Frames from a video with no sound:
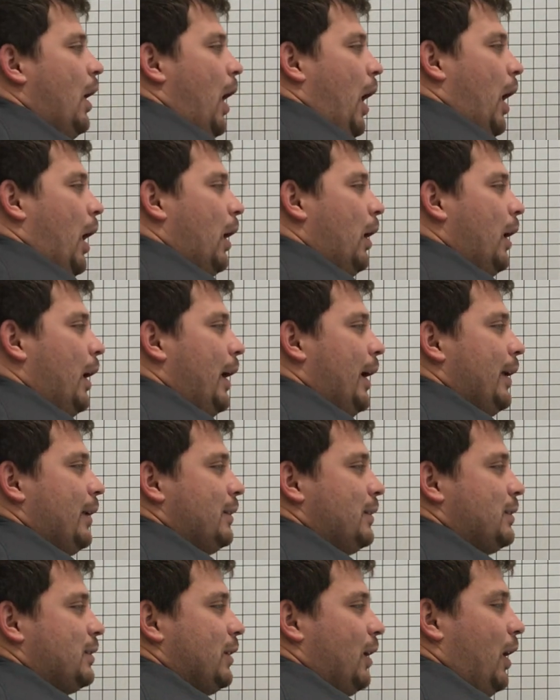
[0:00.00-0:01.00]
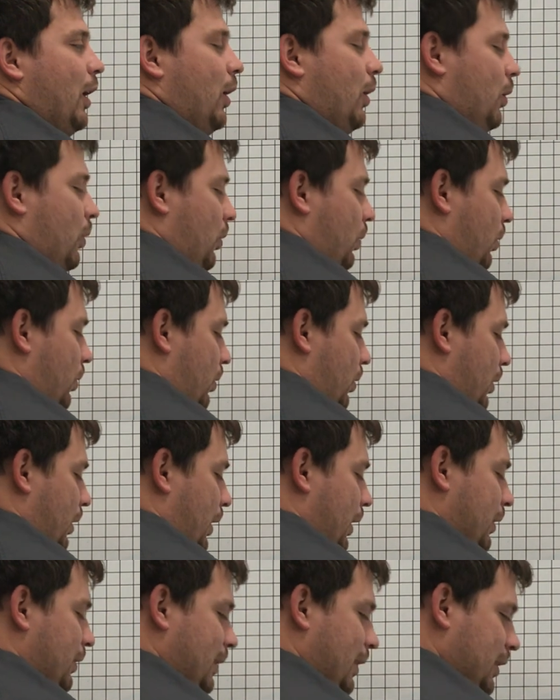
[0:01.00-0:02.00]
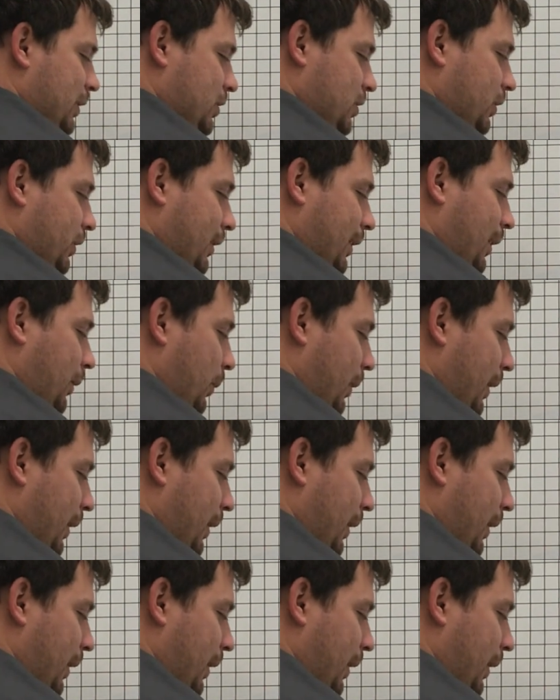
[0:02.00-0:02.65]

alright, so initially they